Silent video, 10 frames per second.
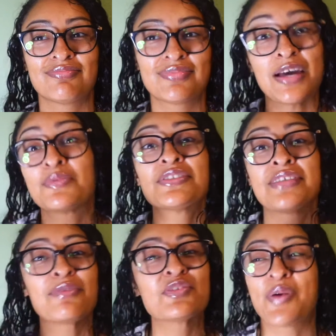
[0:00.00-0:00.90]
that was
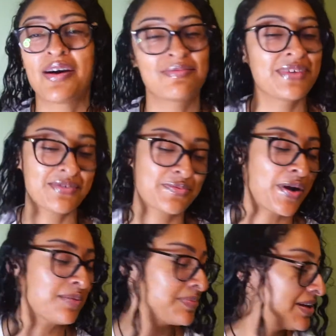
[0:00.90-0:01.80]
bomb. That was
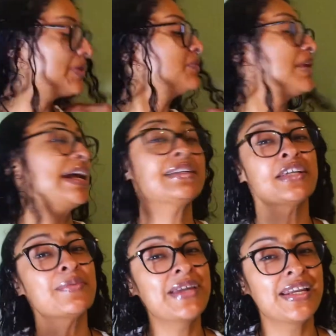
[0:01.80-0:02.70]
bomb. But what I
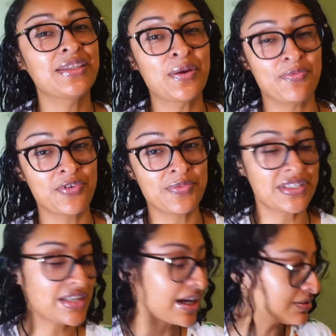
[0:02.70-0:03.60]
ended up getting up from the
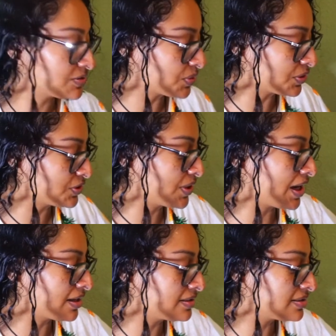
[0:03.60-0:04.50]
second store, you
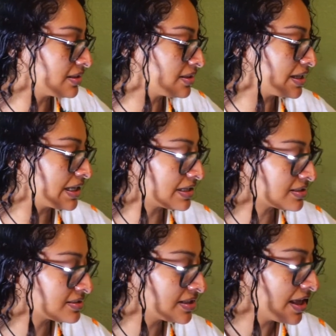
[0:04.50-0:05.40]
guys, it
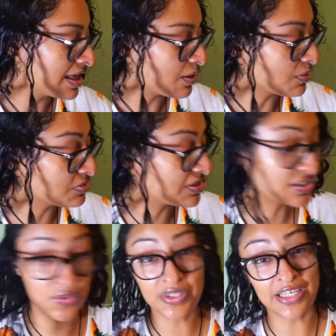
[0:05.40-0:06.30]
is
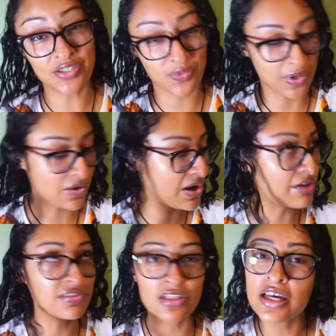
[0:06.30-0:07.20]
this one as well. I
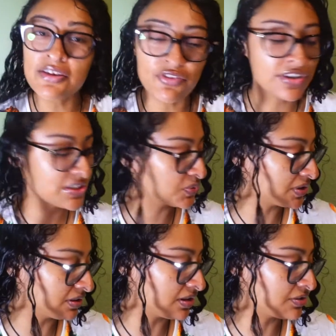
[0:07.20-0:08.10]
was looking for this one
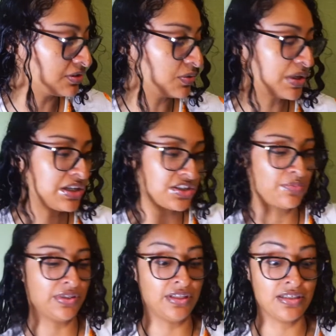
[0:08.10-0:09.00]
at the other location,
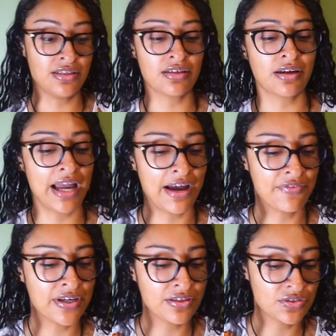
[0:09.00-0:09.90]
but they did not have
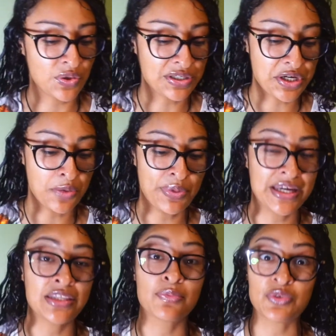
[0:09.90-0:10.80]
it. So I ended up
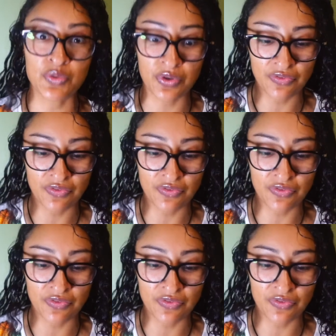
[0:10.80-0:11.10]
picking up two of